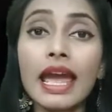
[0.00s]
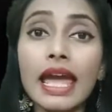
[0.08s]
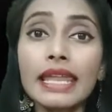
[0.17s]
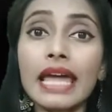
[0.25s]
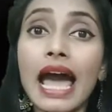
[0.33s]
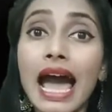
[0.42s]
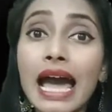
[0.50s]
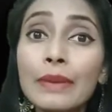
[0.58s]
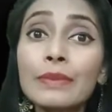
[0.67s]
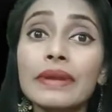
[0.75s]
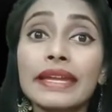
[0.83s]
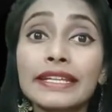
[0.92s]
And
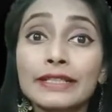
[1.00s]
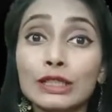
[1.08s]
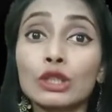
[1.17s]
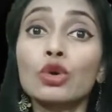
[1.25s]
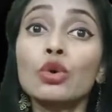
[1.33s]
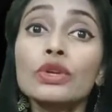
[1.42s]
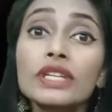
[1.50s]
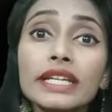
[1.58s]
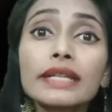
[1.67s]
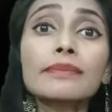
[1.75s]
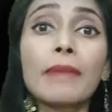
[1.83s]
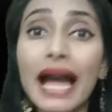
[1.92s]
I'm
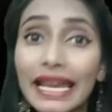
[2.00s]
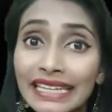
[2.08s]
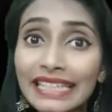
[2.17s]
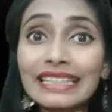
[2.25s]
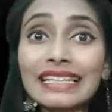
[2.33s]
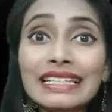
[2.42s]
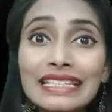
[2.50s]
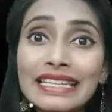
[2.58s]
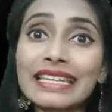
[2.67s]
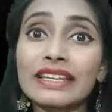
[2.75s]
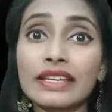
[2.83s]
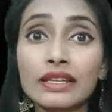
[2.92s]
including my kith and
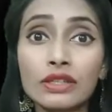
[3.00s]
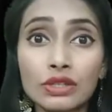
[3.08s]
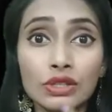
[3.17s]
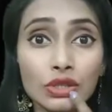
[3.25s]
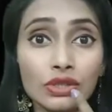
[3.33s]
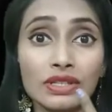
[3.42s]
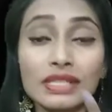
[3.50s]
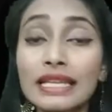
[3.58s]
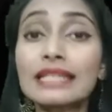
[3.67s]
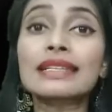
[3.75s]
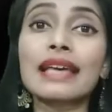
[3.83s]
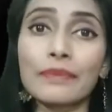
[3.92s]
kin to say
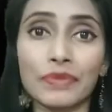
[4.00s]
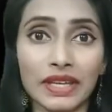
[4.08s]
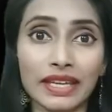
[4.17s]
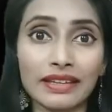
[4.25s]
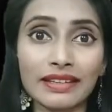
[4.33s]
something.